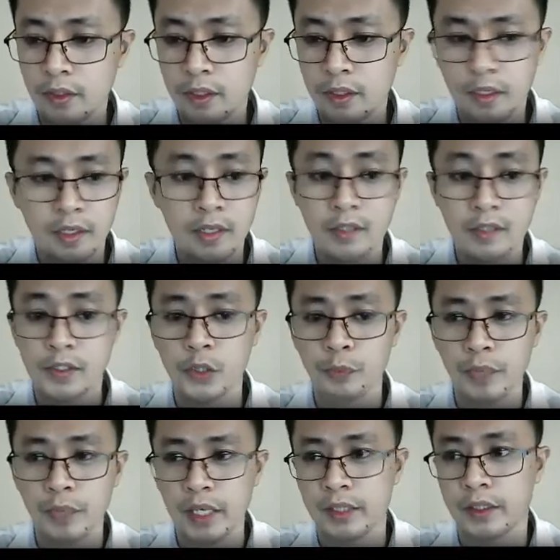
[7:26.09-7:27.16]
is
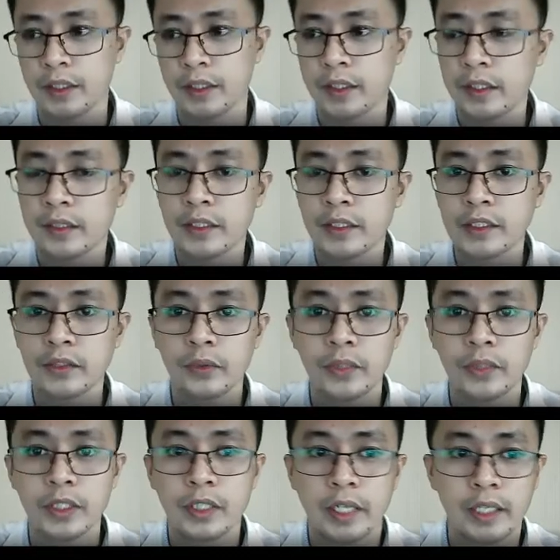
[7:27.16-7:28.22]
numeric, there's no need,
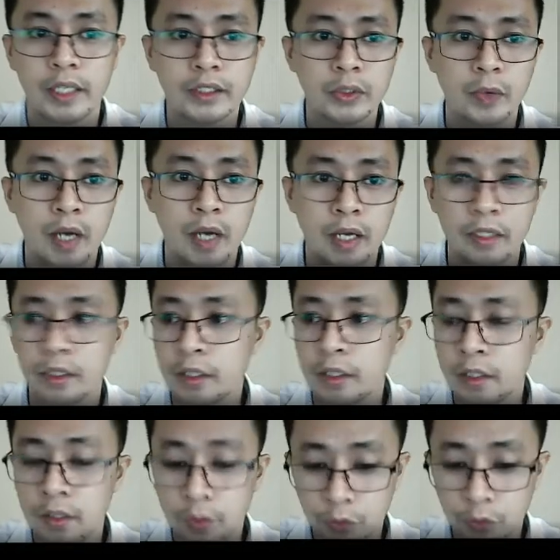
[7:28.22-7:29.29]
class, to add
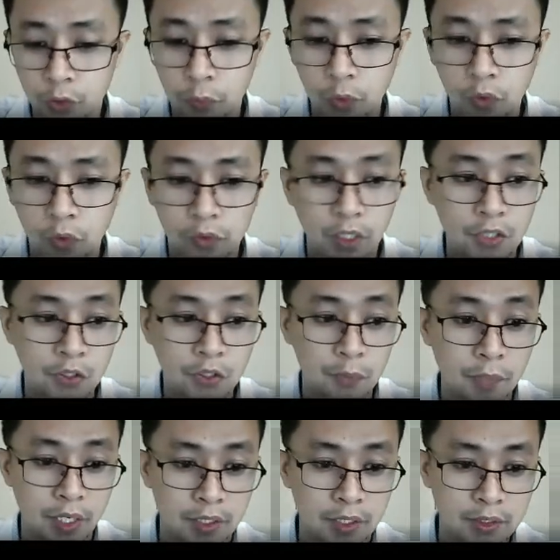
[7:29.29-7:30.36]
double quotation
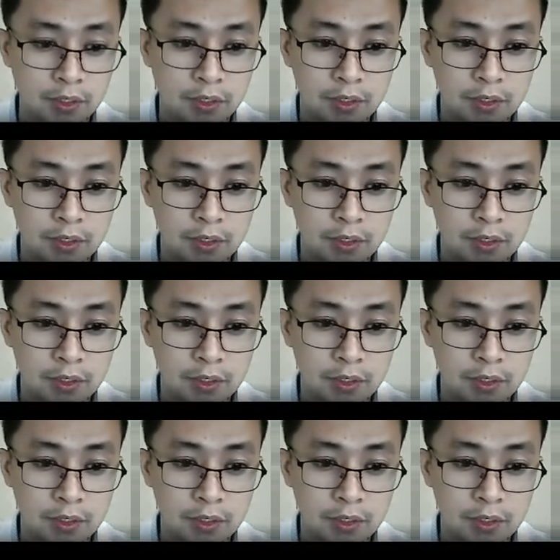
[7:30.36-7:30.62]
marks.